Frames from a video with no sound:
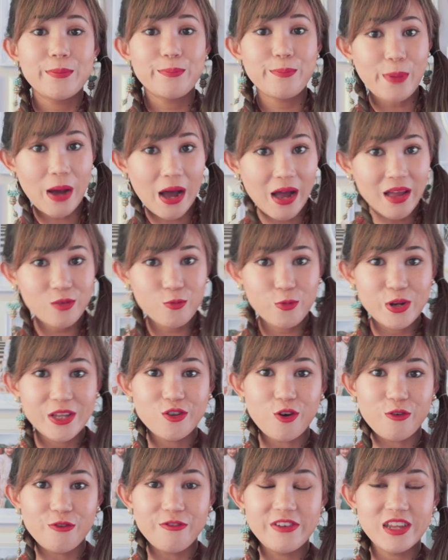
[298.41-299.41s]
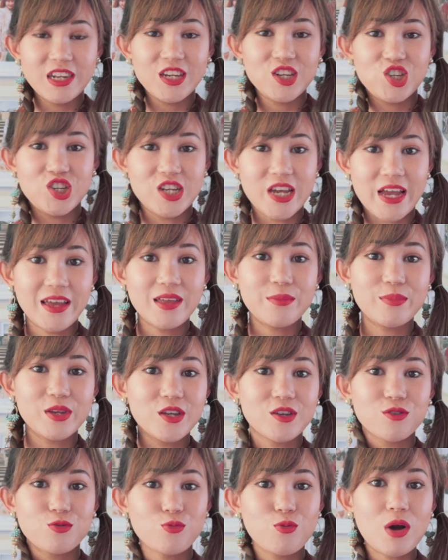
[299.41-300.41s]
But we're not finished yet,
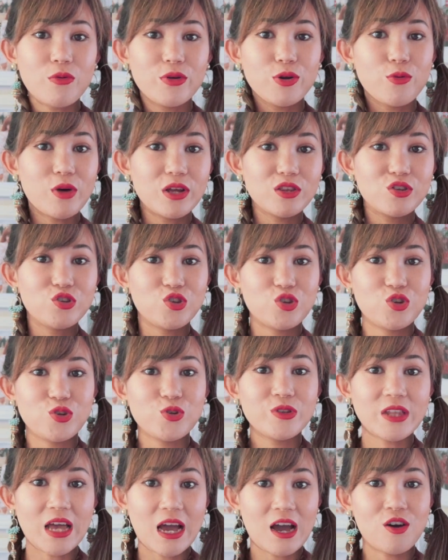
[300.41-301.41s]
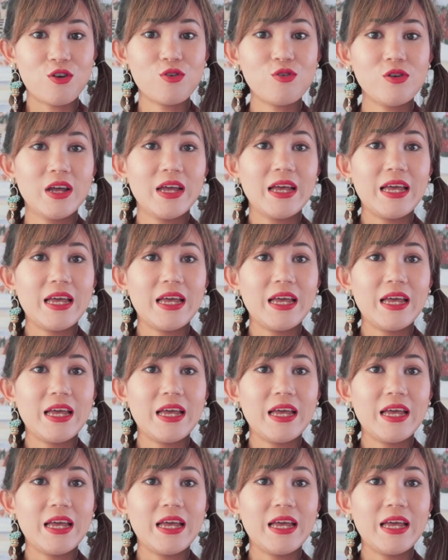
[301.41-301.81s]
because what we want to do now